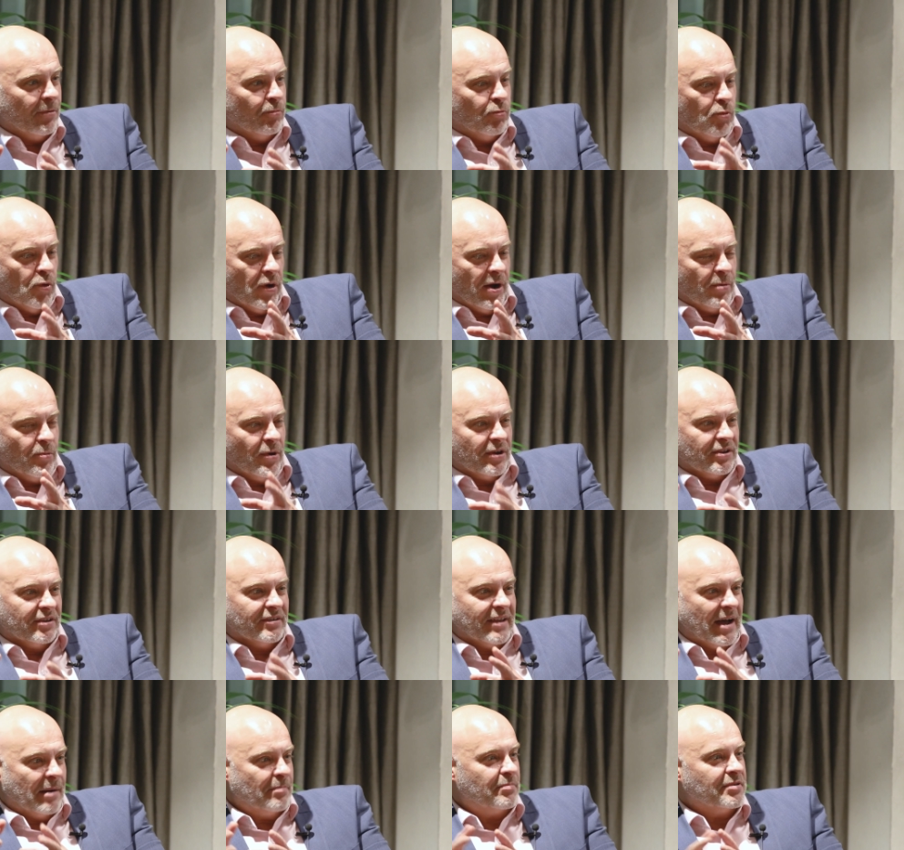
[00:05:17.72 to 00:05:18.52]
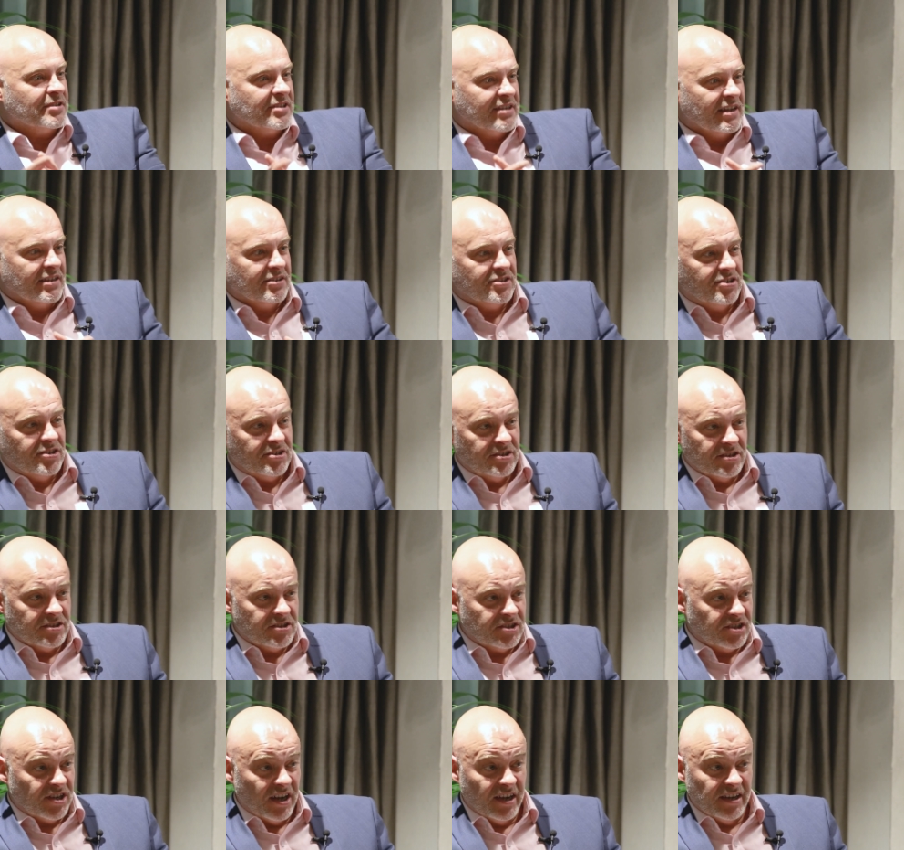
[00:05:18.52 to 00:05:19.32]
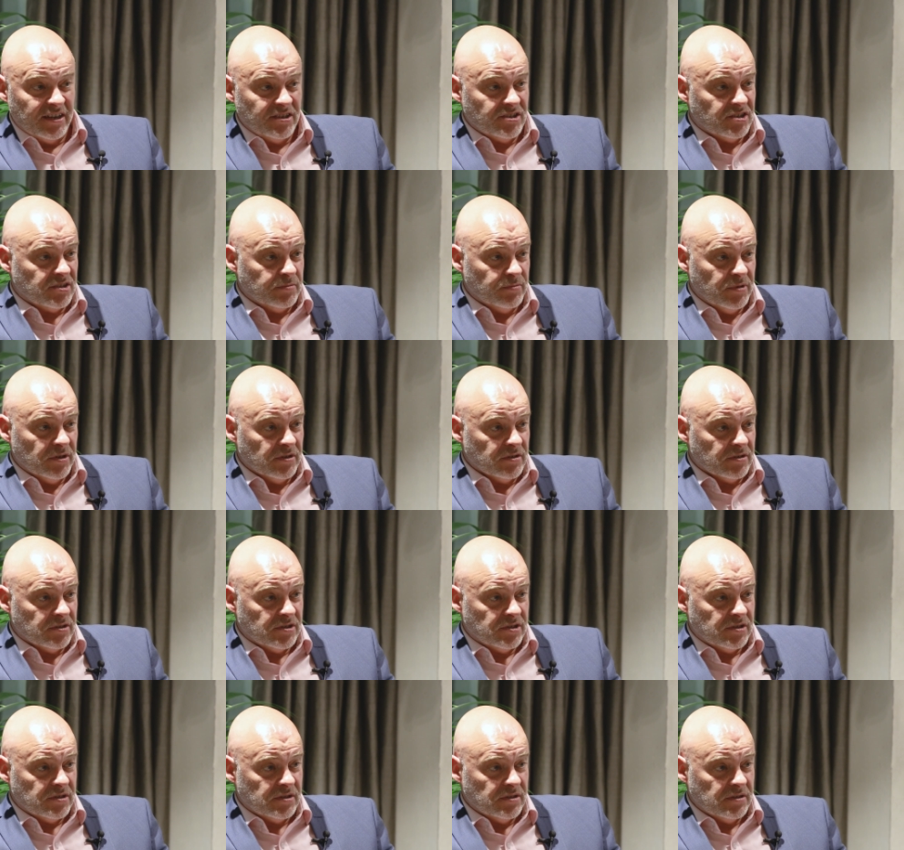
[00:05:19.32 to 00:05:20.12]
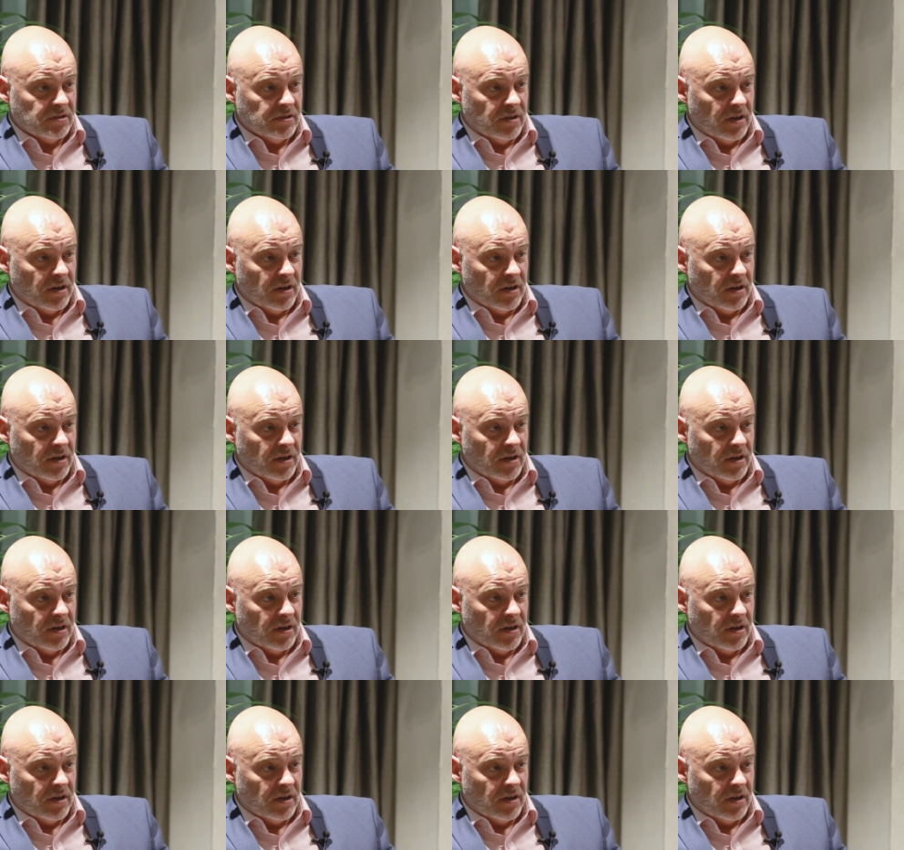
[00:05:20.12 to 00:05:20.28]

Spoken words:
whether that percentage has changed much.